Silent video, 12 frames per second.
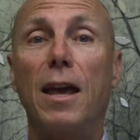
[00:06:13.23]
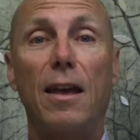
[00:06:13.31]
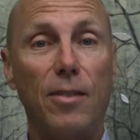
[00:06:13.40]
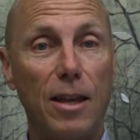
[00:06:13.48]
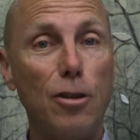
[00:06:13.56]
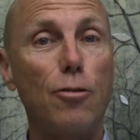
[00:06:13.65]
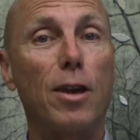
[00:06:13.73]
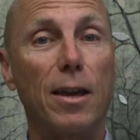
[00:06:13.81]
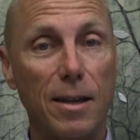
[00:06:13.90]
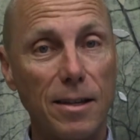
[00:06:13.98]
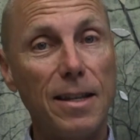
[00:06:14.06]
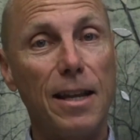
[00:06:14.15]
and then you
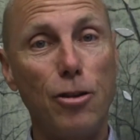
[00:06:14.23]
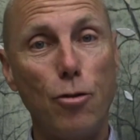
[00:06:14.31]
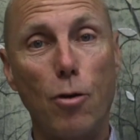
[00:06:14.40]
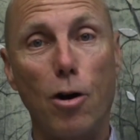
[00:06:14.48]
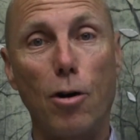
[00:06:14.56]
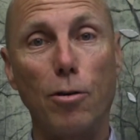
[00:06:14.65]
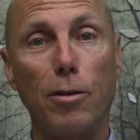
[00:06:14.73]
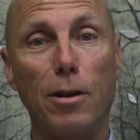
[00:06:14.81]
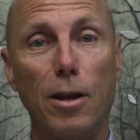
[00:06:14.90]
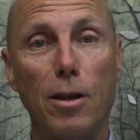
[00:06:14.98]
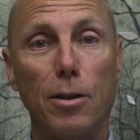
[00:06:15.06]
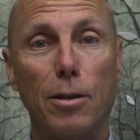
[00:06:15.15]
can continue on
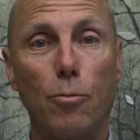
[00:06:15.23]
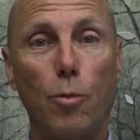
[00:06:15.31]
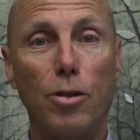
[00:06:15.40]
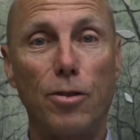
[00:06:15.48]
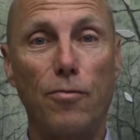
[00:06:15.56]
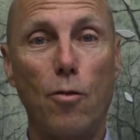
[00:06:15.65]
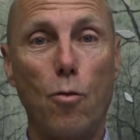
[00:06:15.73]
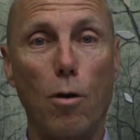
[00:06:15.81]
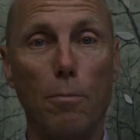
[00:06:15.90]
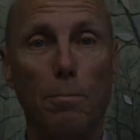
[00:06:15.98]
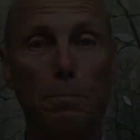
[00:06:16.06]
with the form.